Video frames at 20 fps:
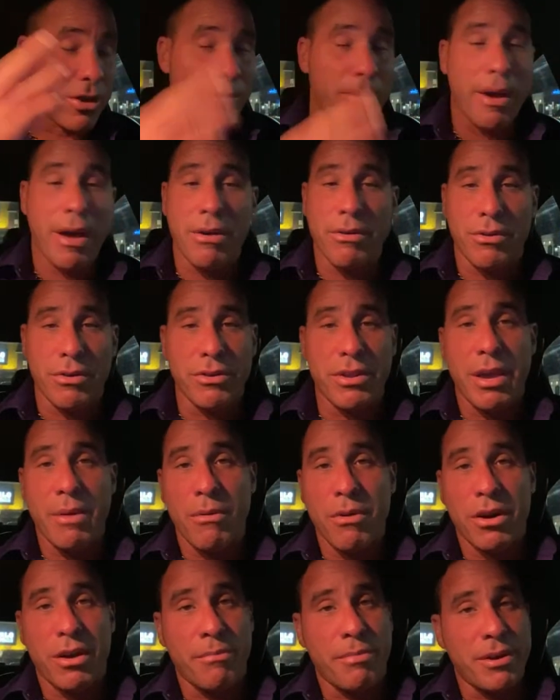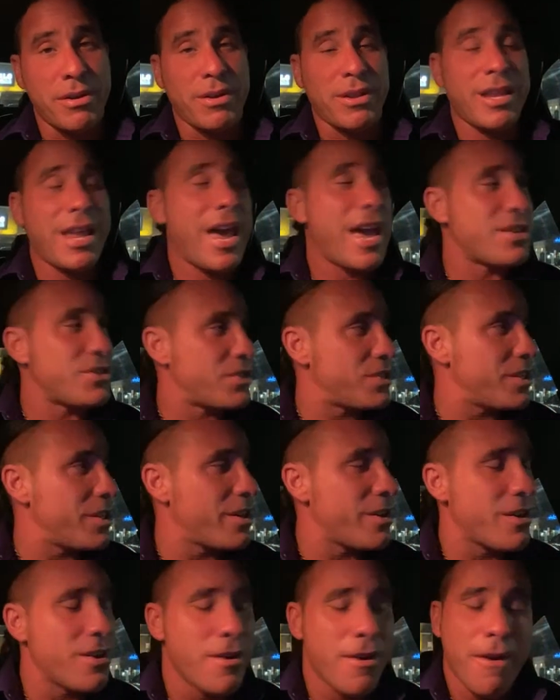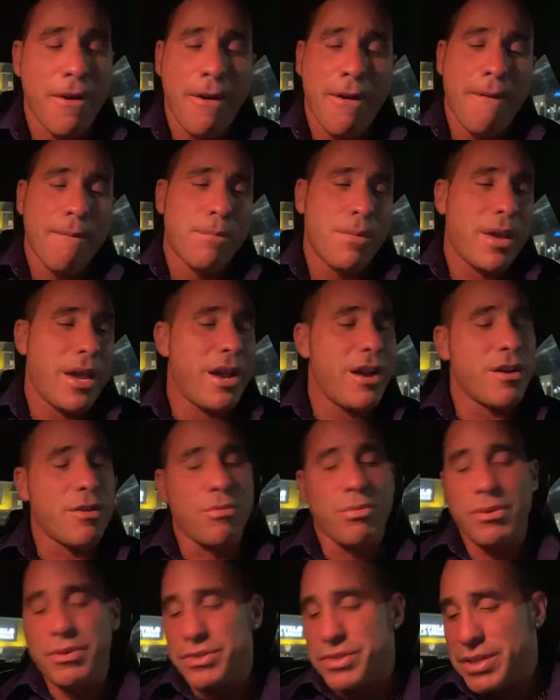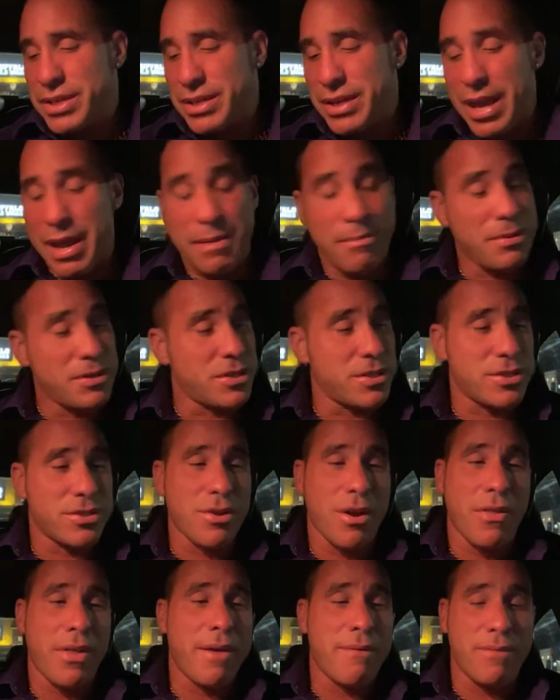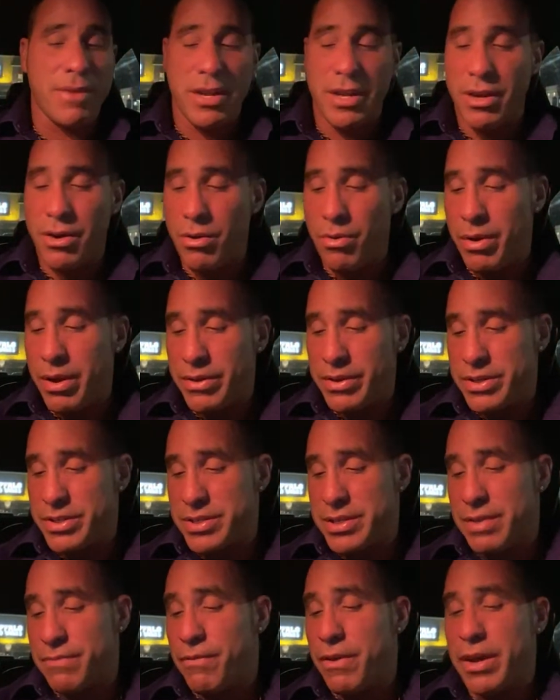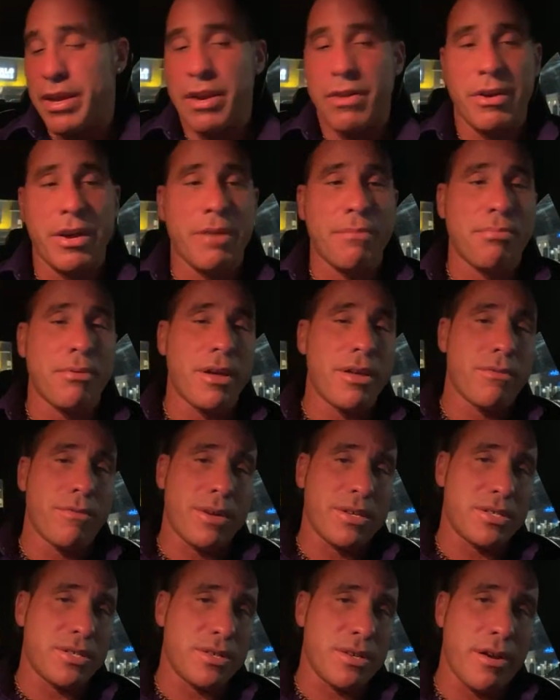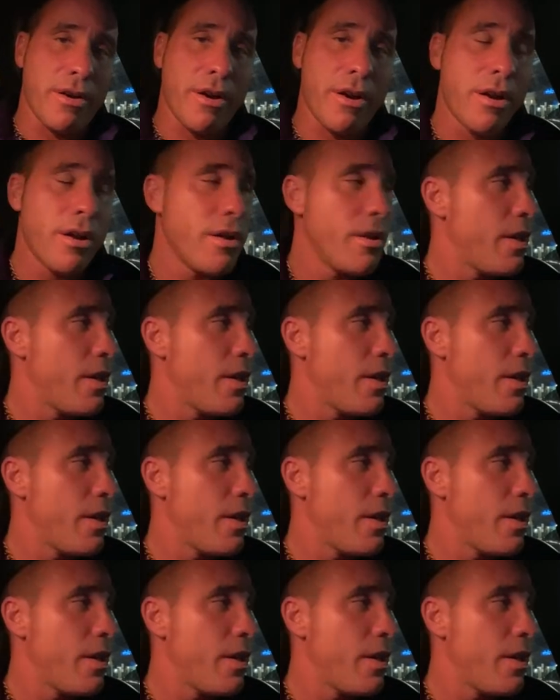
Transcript: about how good they were compared to last year. Eric Wilson, I must have saw that video and just said, fuck it, I don't got to play the rest of the year.